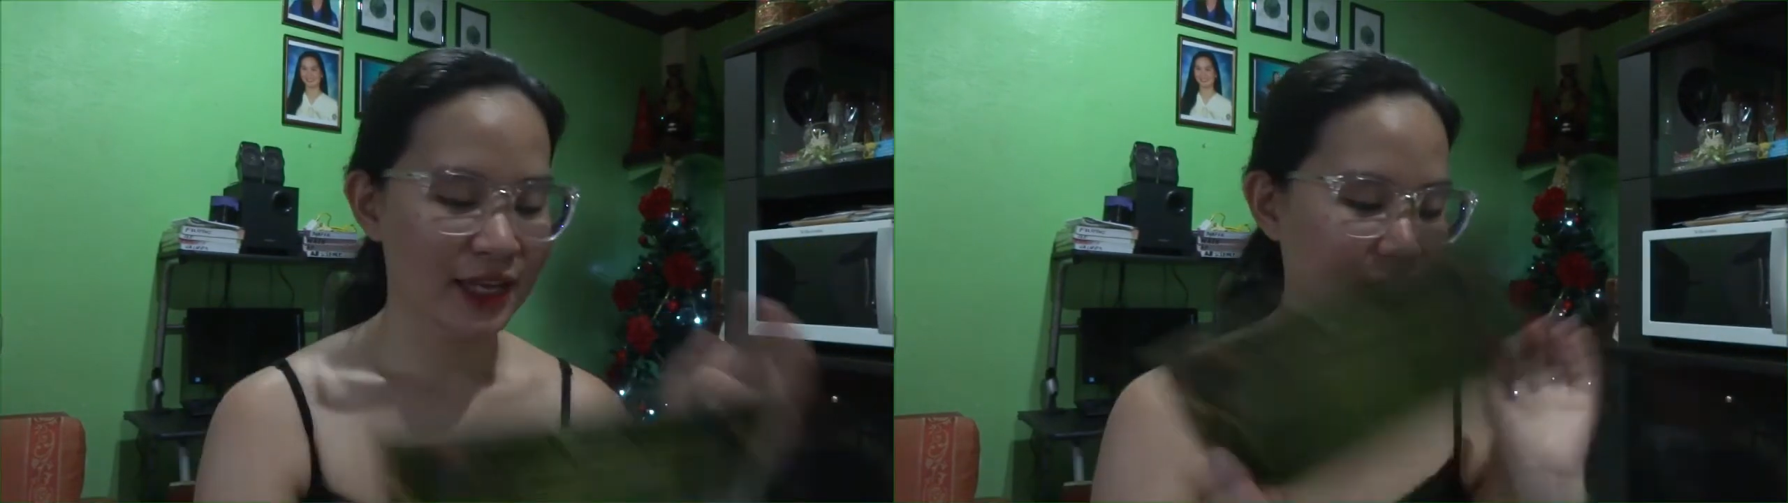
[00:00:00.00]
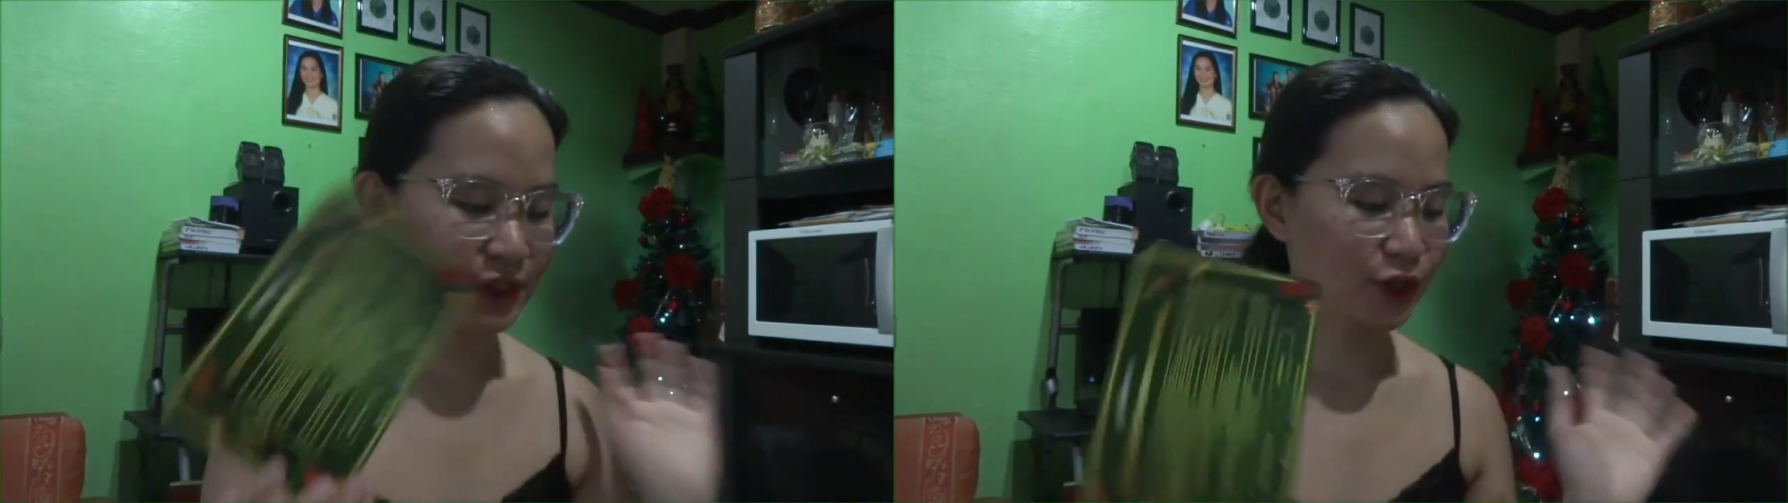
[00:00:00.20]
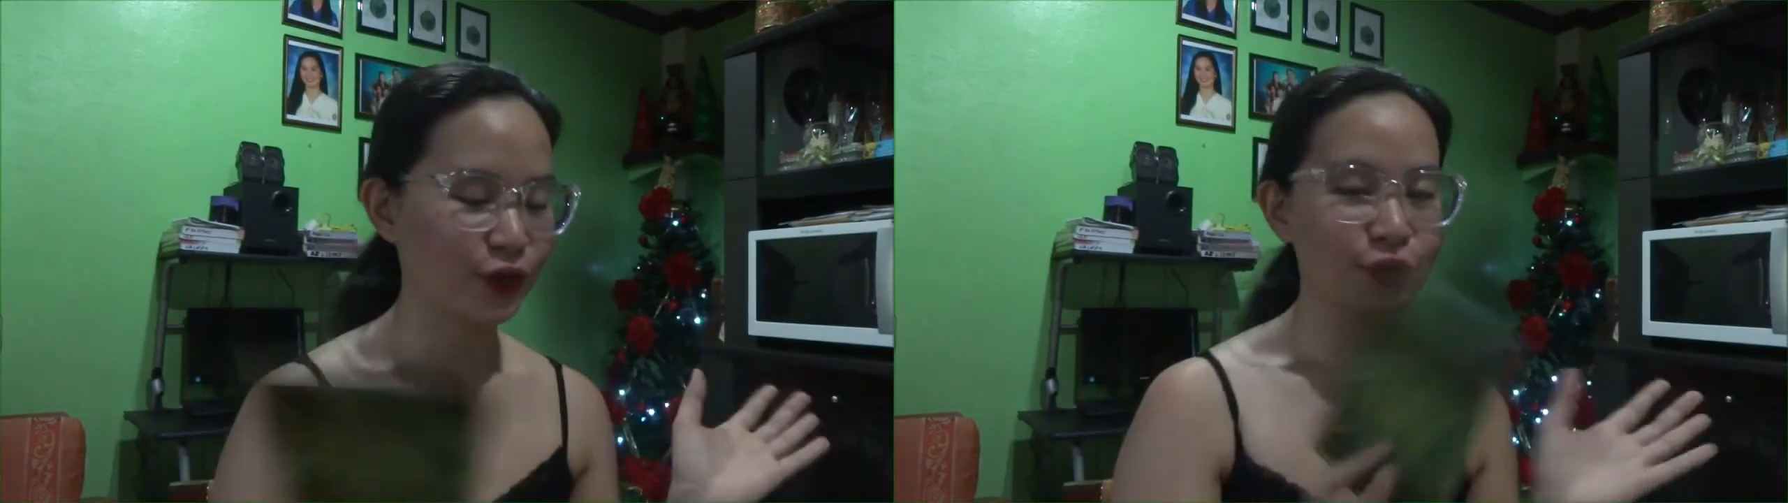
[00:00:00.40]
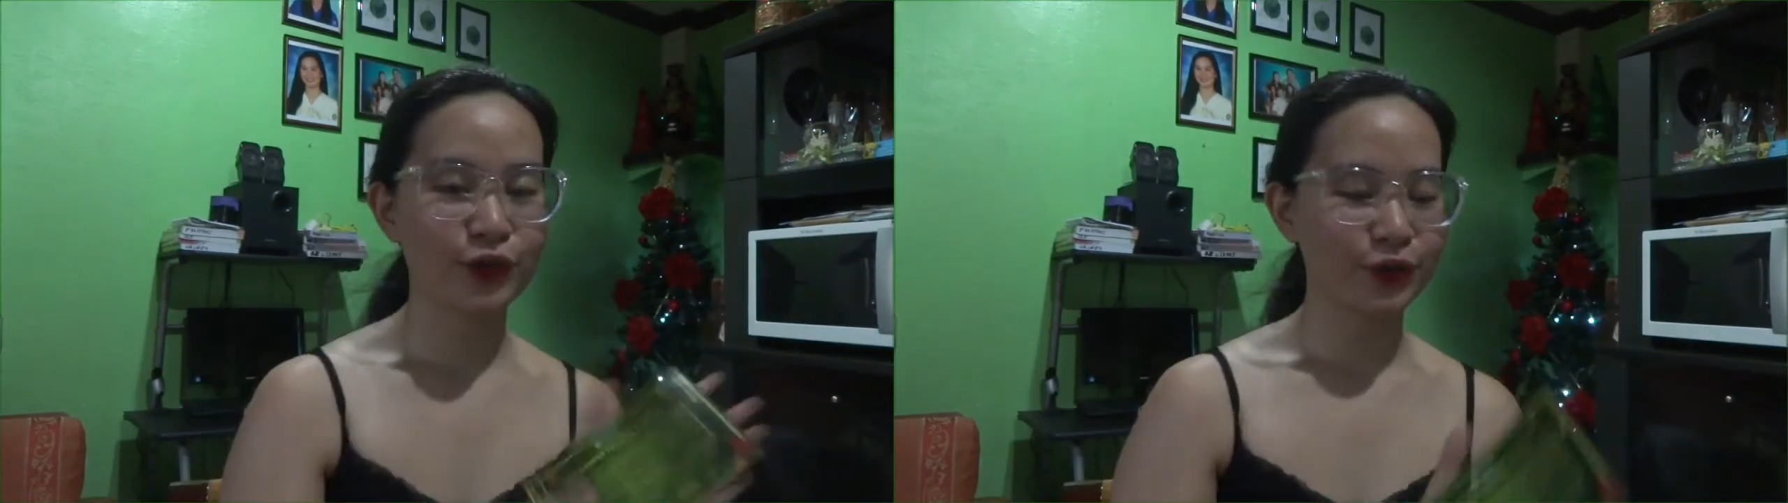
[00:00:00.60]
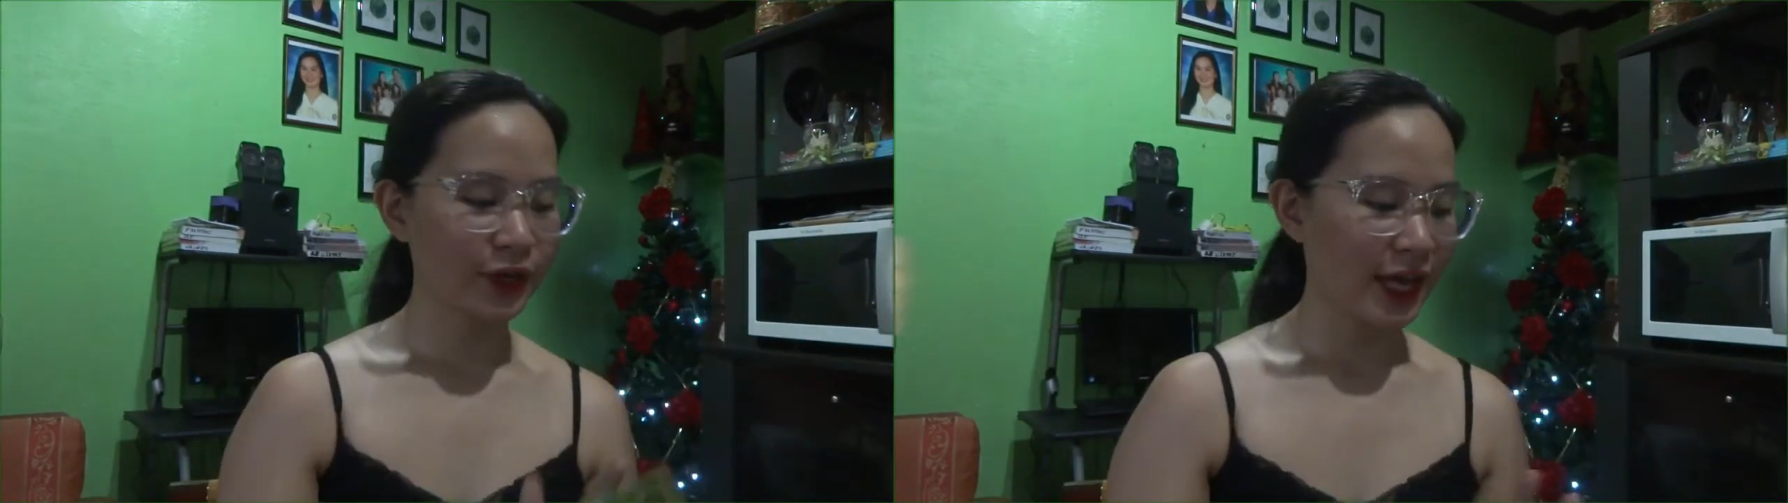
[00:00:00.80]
So